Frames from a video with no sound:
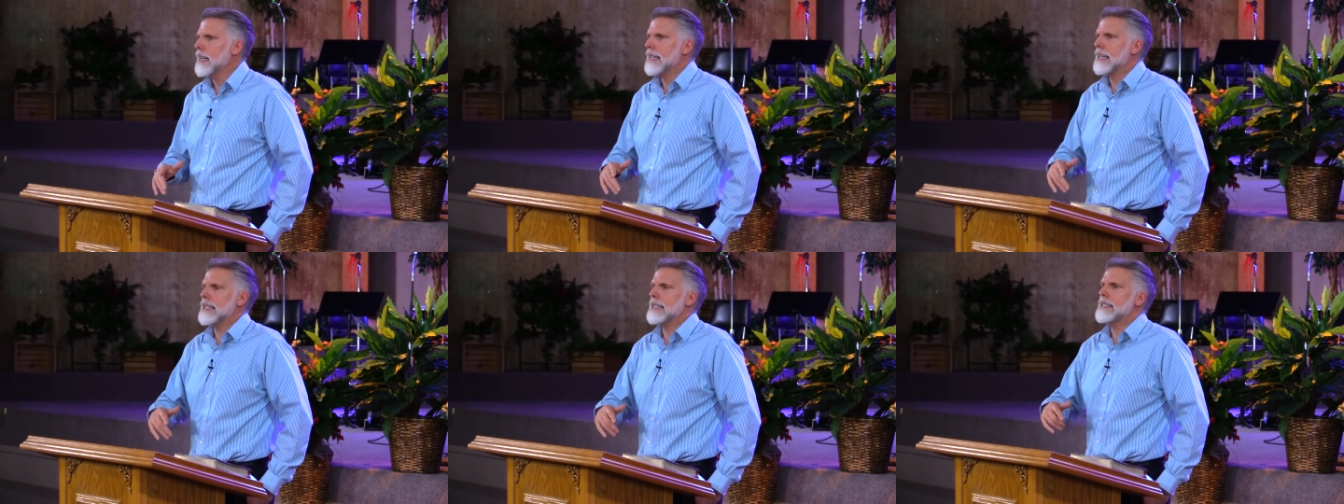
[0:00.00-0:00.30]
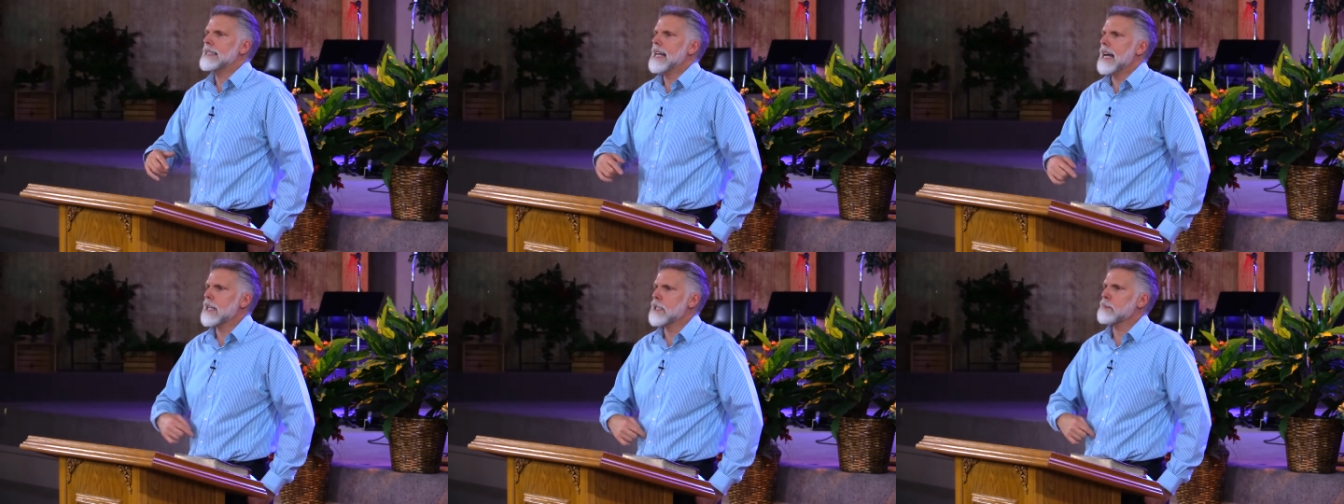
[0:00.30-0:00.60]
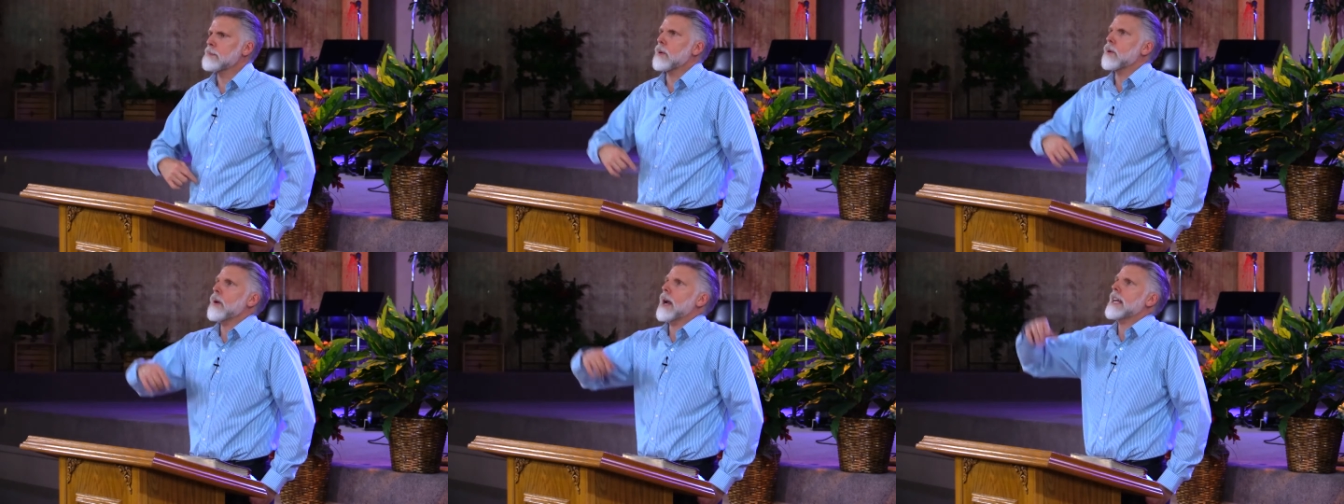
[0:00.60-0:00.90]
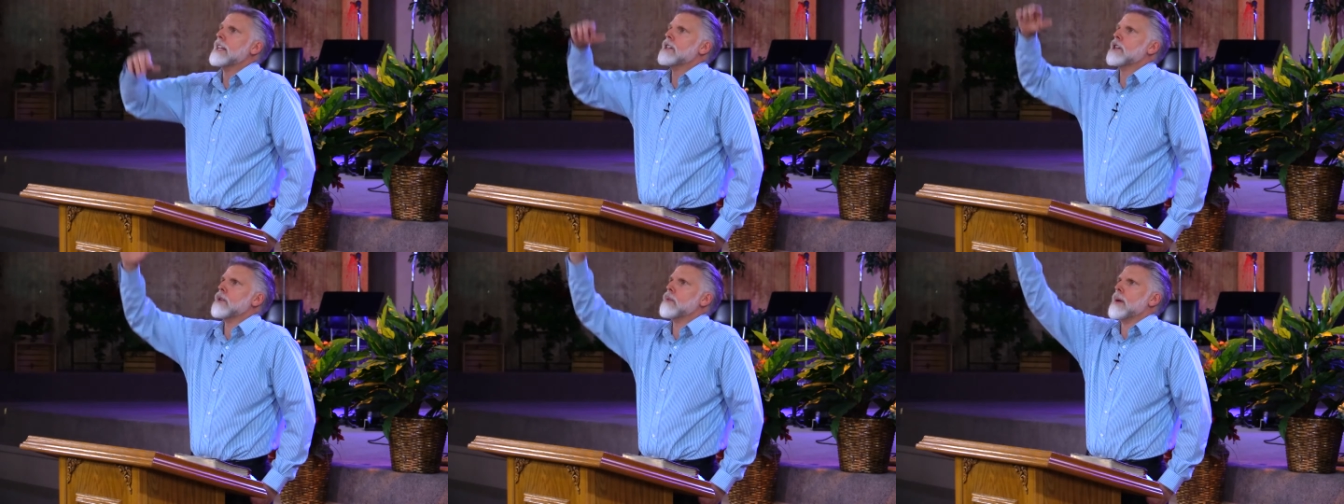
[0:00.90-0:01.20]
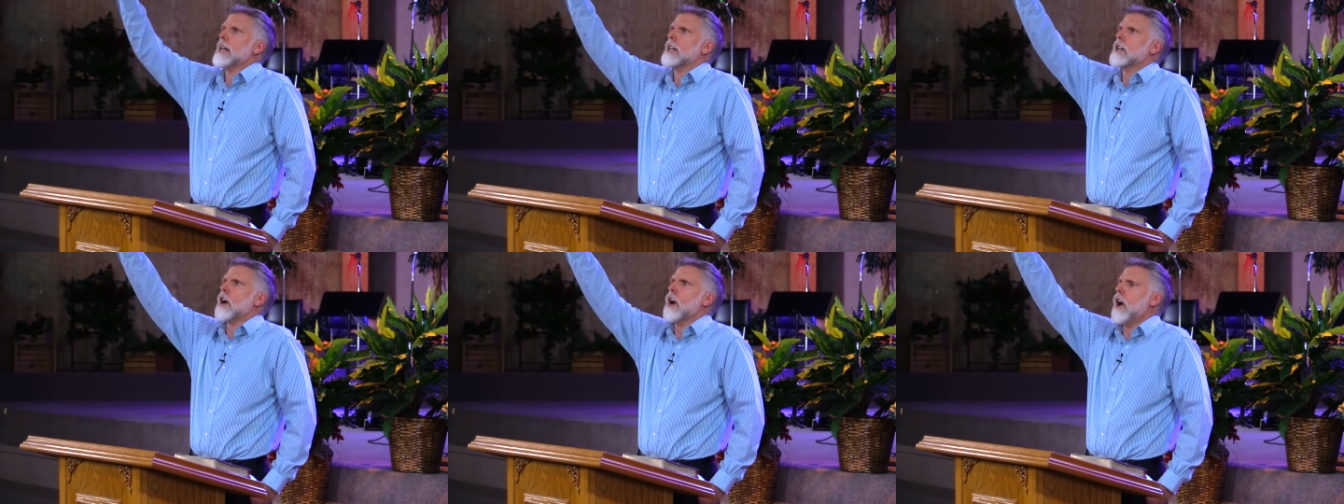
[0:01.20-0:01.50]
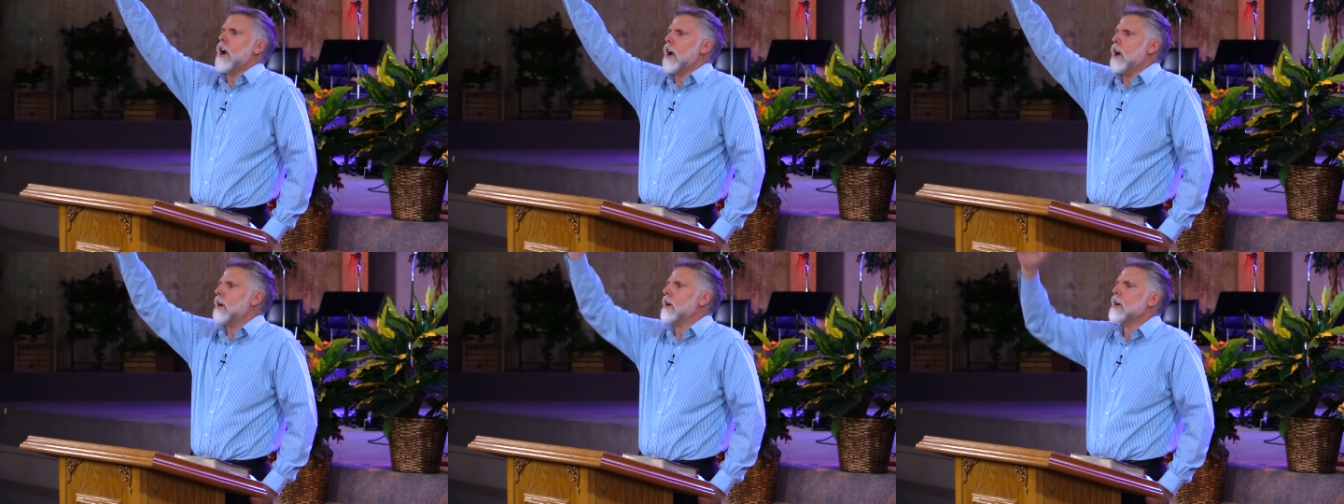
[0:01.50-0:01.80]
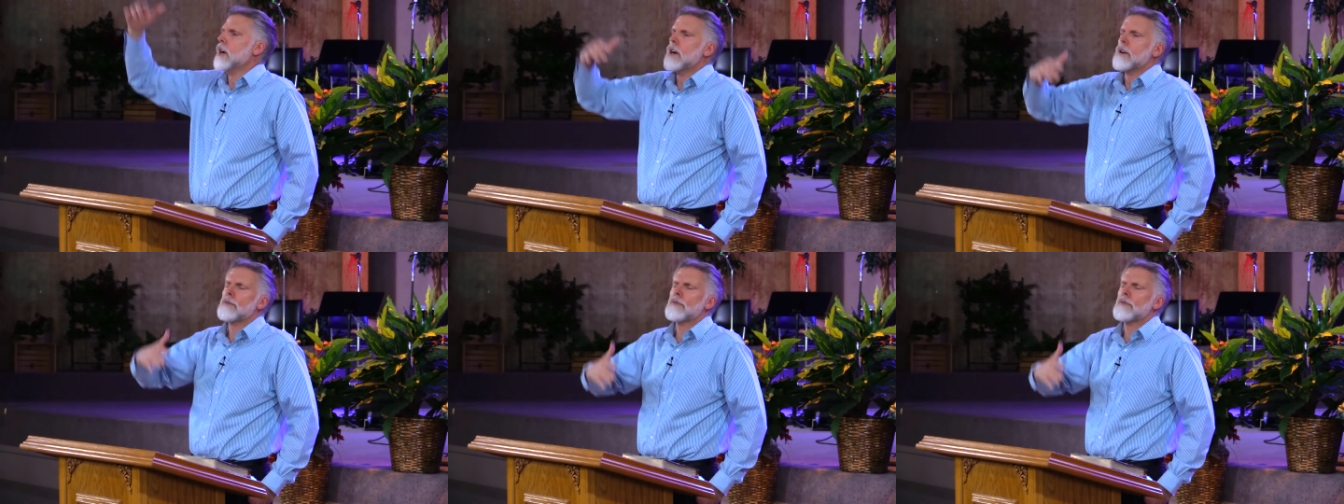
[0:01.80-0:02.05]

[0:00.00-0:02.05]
in desperation, we call